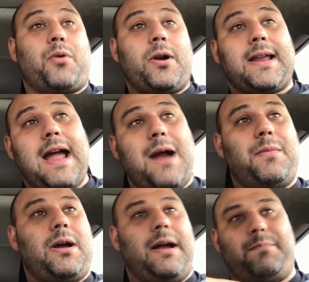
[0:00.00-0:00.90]
brought a
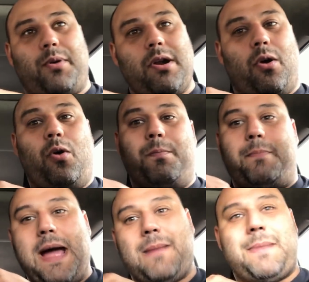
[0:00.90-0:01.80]
camera, I brought a whole
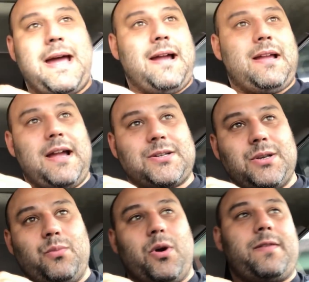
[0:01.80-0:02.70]
backpack,
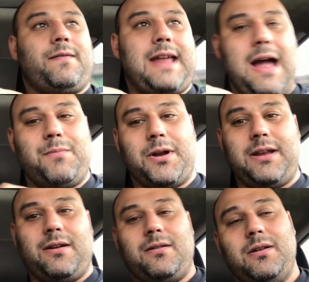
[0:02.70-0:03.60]
actually, worth of camera
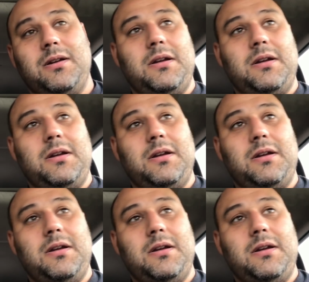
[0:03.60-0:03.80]
gear.